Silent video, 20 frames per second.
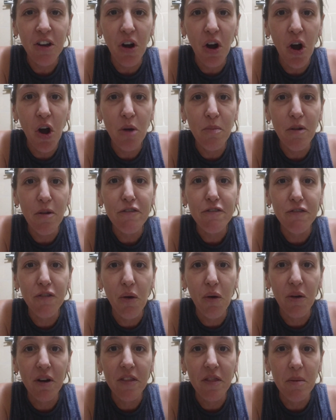got home at
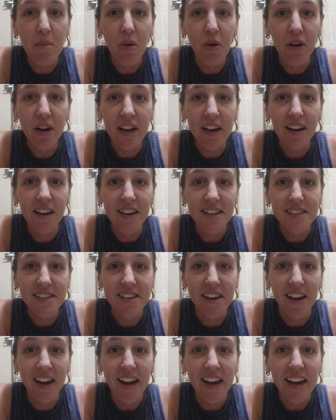4 a.m.
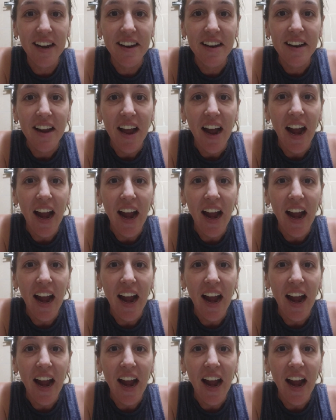last night.